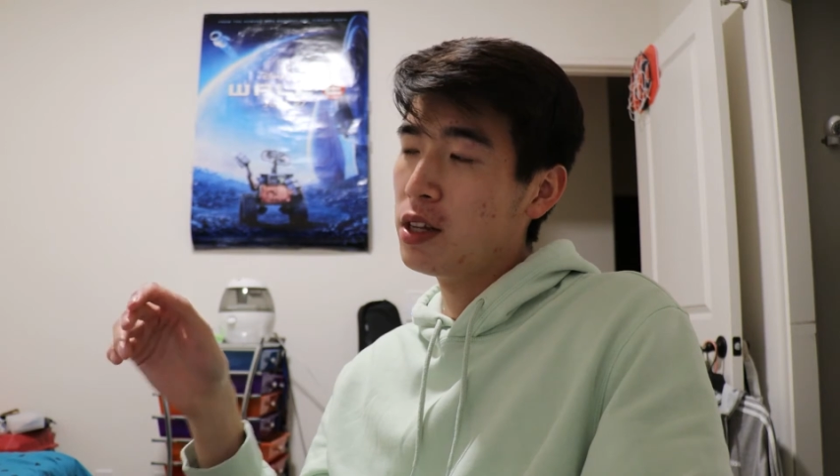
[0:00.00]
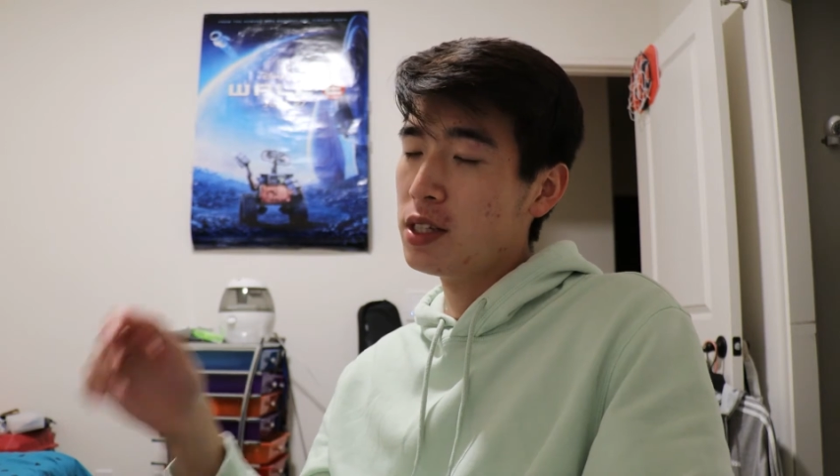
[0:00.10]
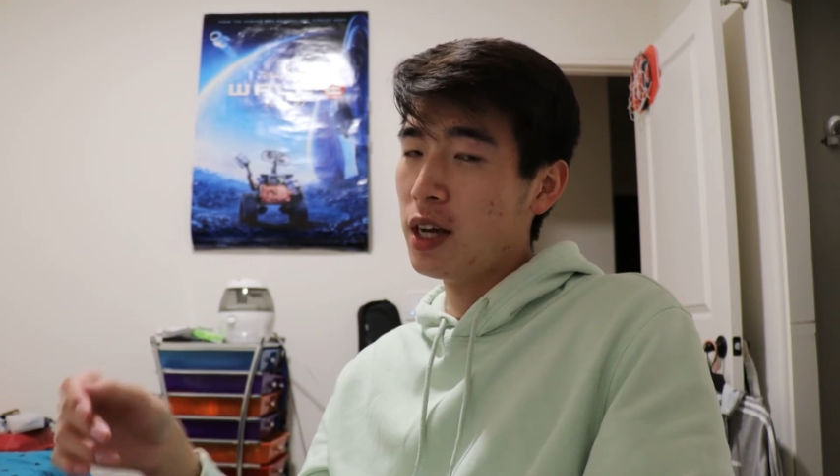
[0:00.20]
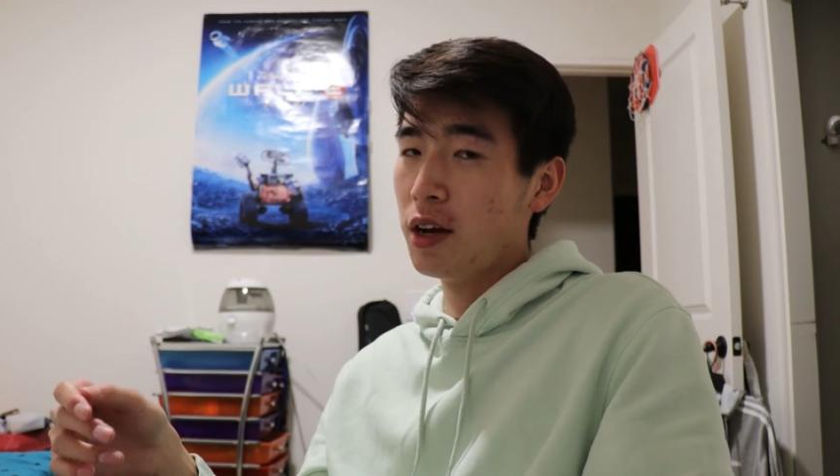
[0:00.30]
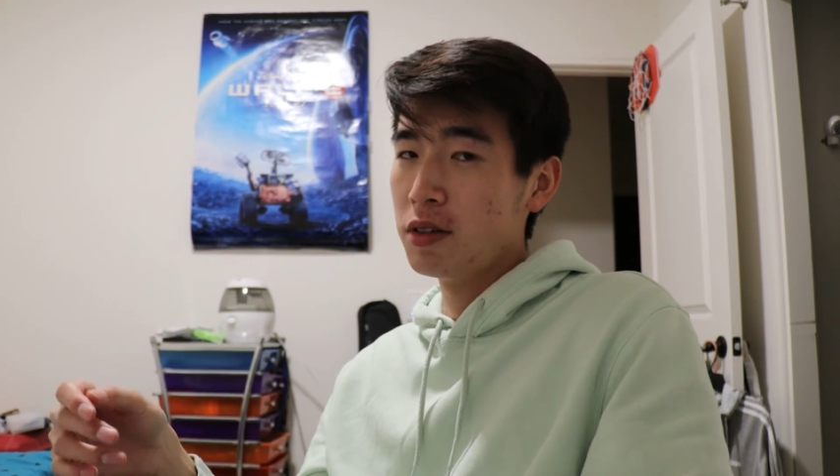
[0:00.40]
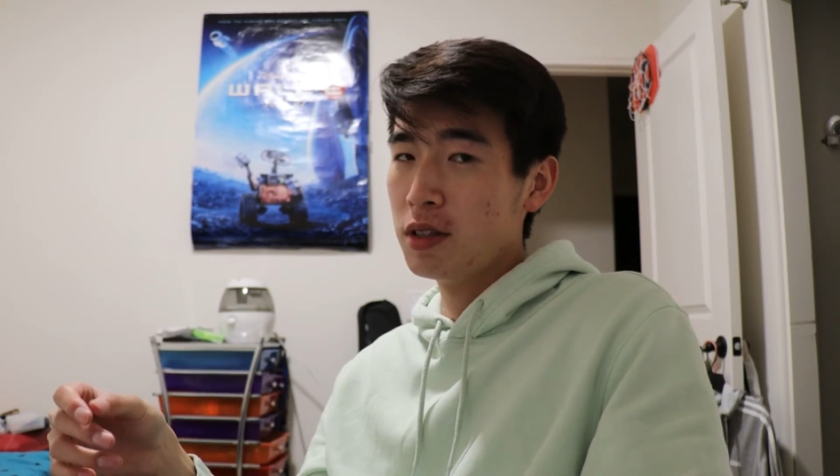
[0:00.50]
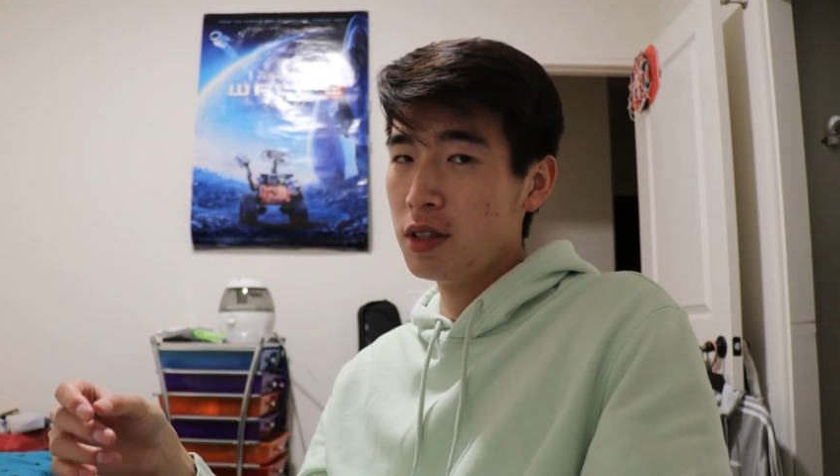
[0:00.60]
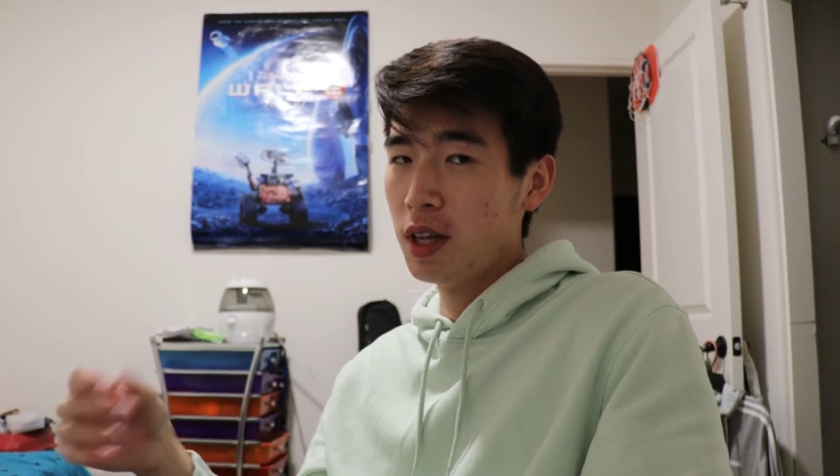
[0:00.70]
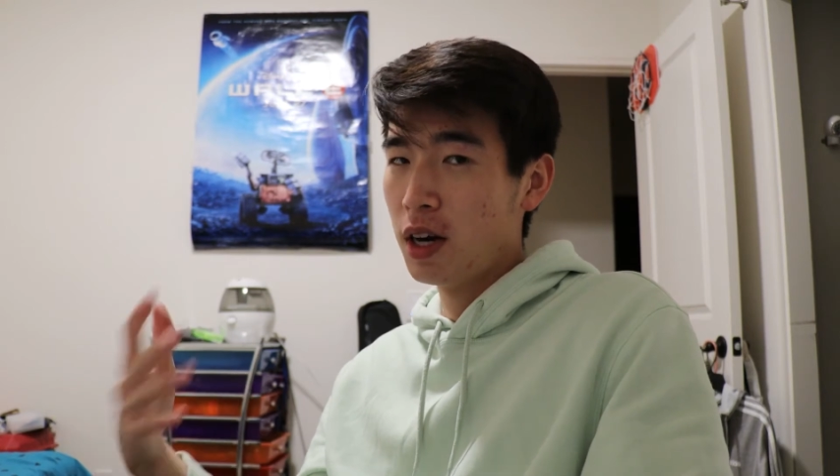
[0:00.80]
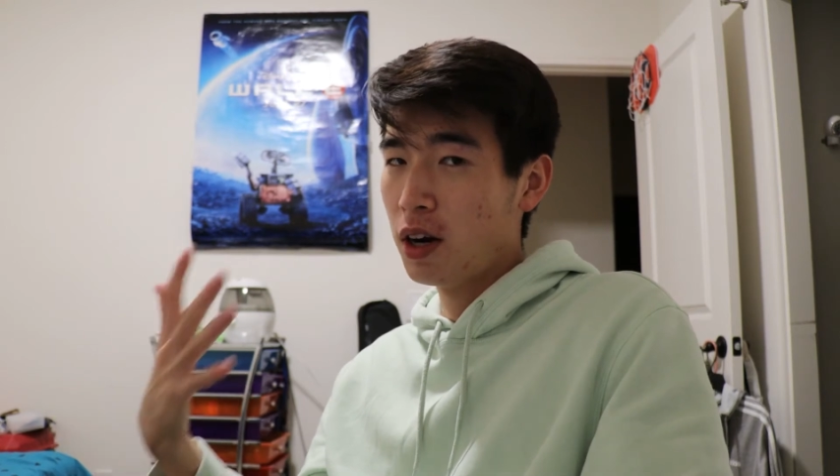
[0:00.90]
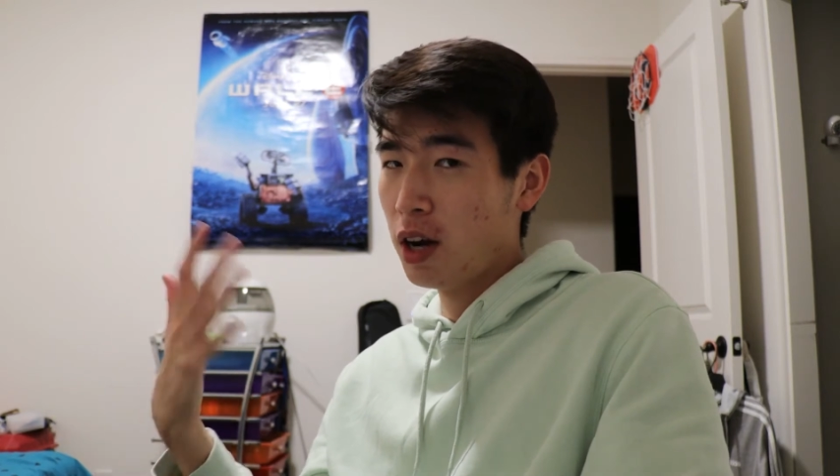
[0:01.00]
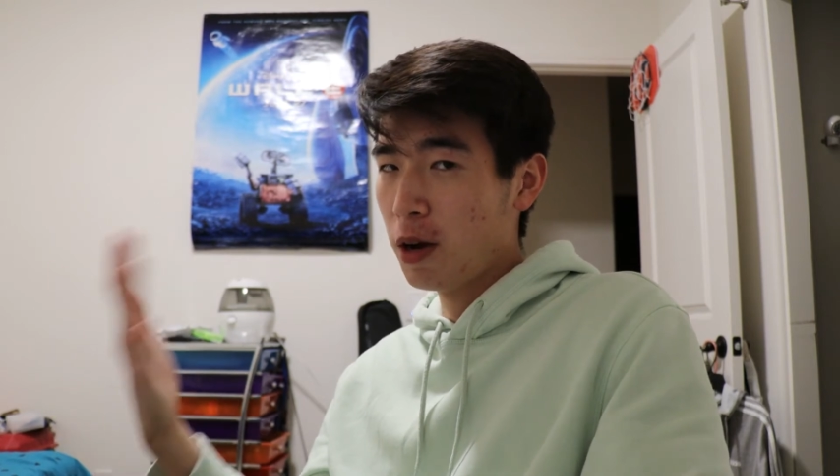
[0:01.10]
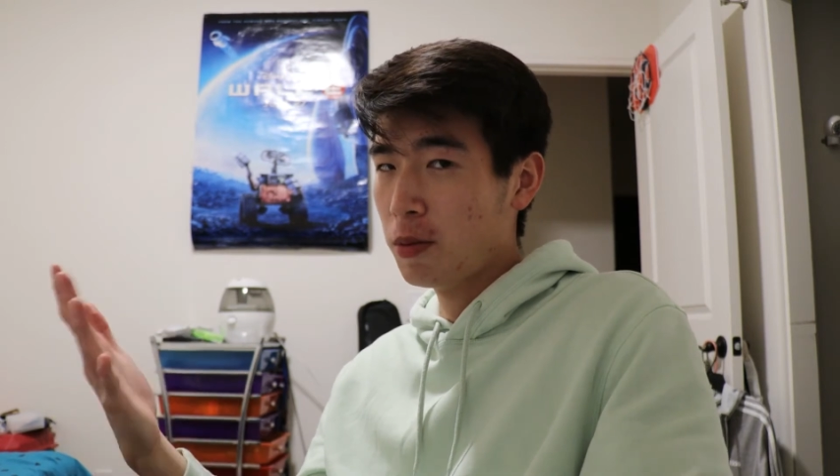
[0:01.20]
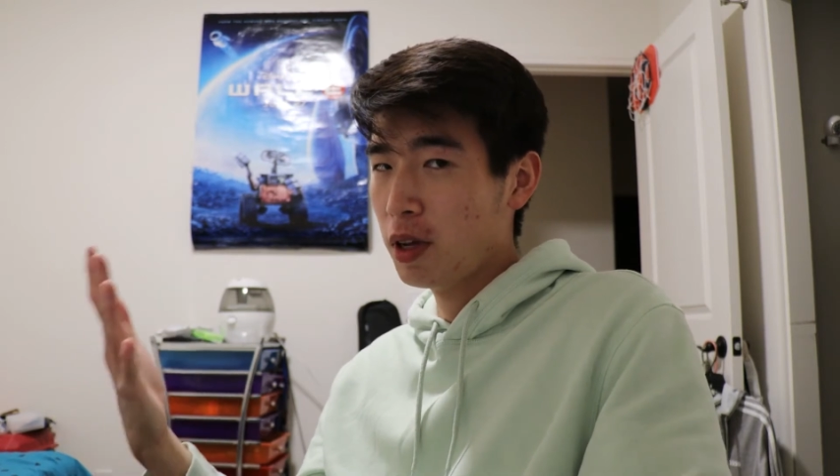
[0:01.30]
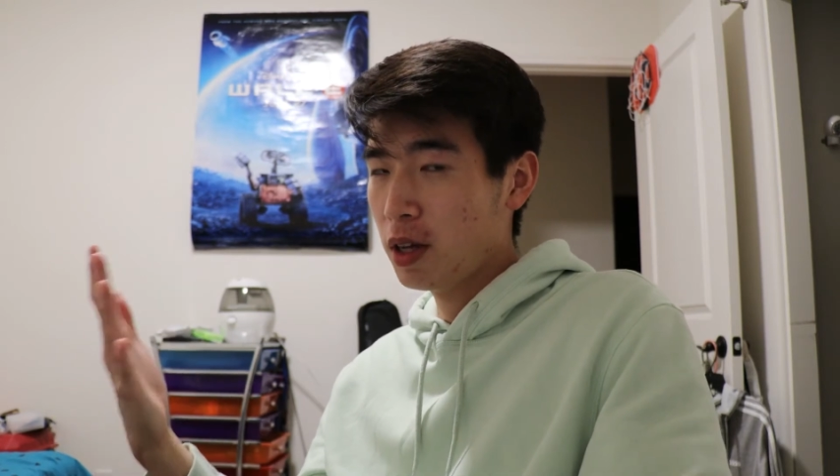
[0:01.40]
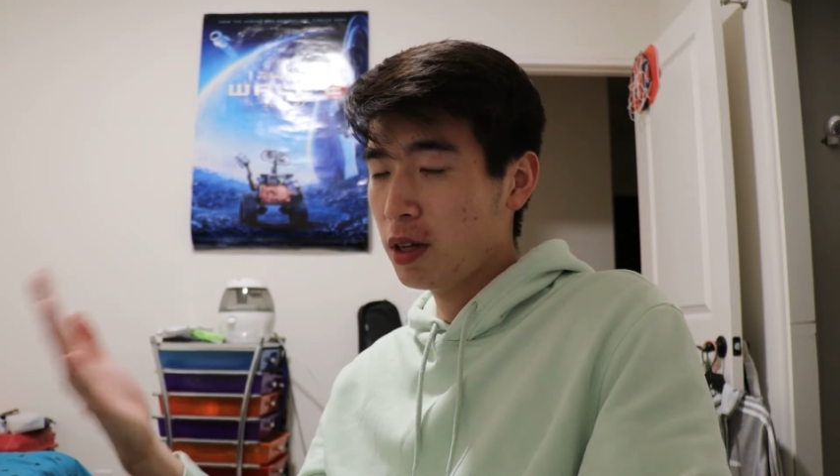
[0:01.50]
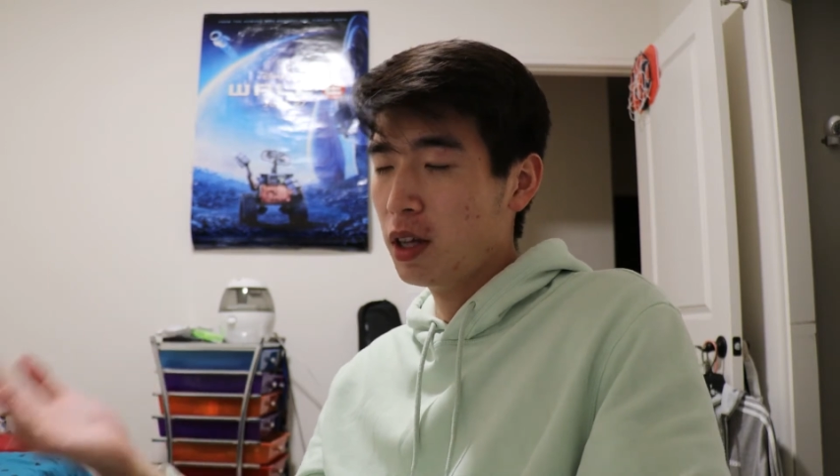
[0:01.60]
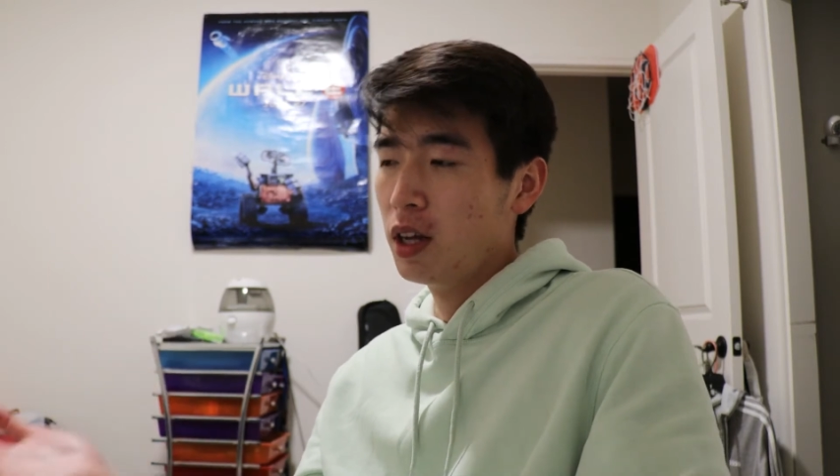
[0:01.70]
the sounds that are happening.